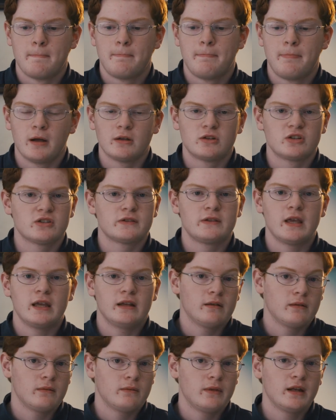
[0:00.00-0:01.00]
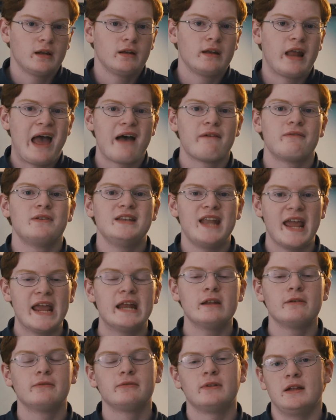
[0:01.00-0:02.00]
But just they didn't have
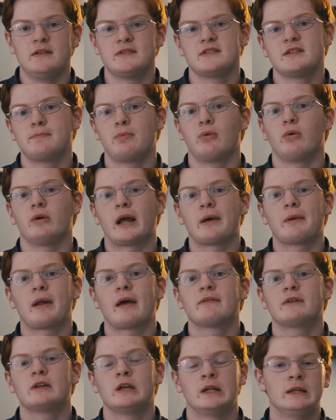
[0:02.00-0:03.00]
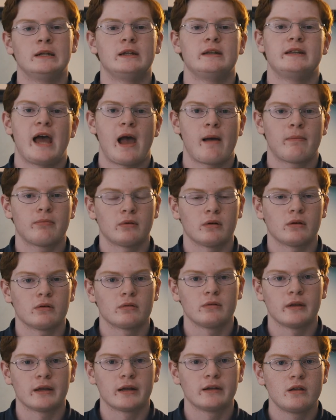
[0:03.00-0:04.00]
native lens support. I would have to get an adapter,
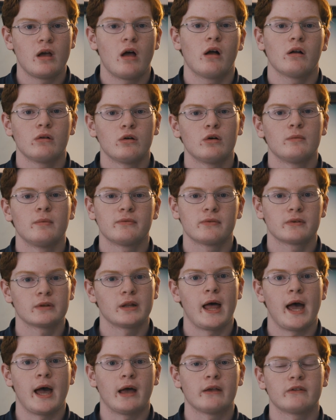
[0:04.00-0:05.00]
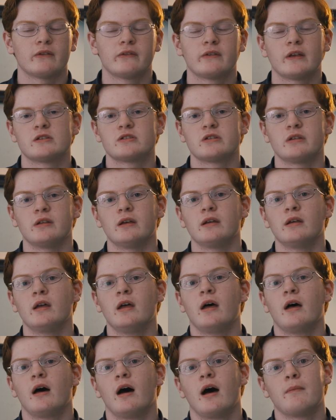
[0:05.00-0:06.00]
like a dongle, but for glass, essentially.
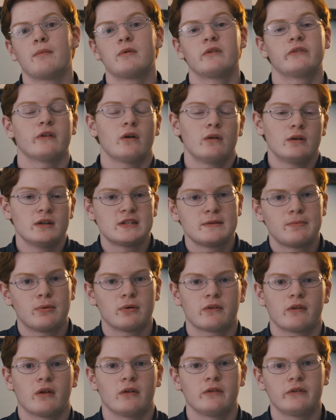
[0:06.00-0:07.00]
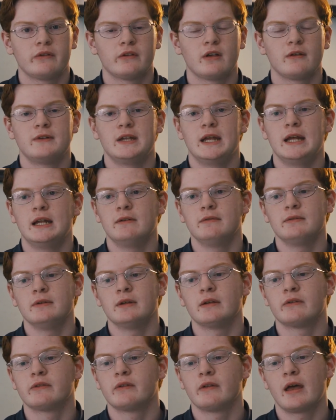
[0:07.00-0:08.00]
Where the Sony supports all this stuff
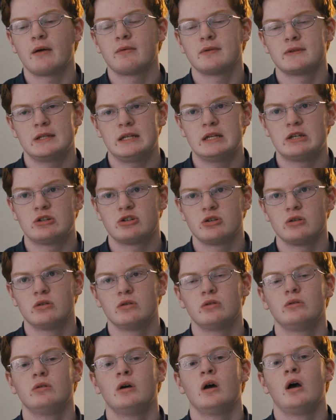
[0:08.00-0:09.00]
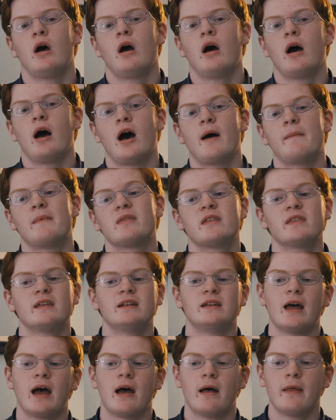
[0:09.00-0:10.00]
natively, so that was an issue. And then
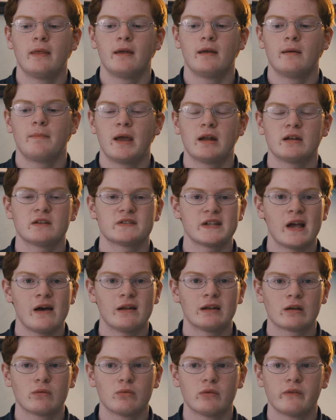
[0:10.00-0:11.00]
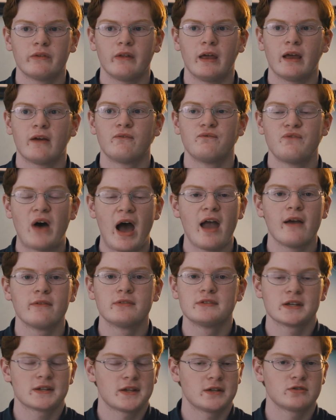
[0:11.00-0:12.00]
the Panasonic was like
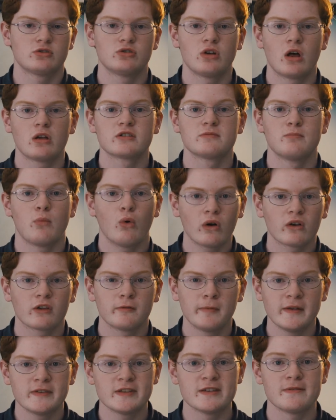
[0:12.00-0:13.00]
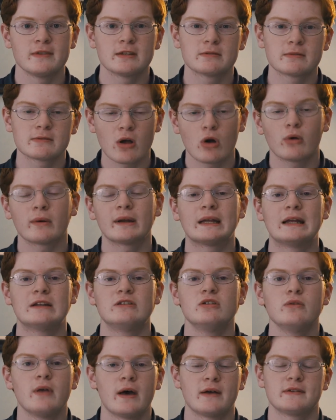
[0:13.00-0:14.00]
$500-600 more expensive, and this was already a
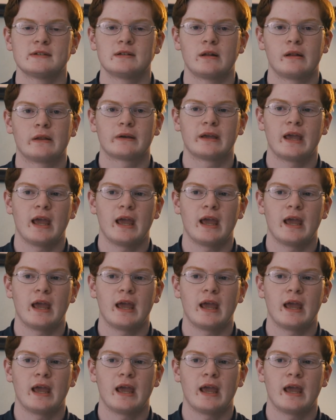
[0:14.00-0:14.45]
$2,000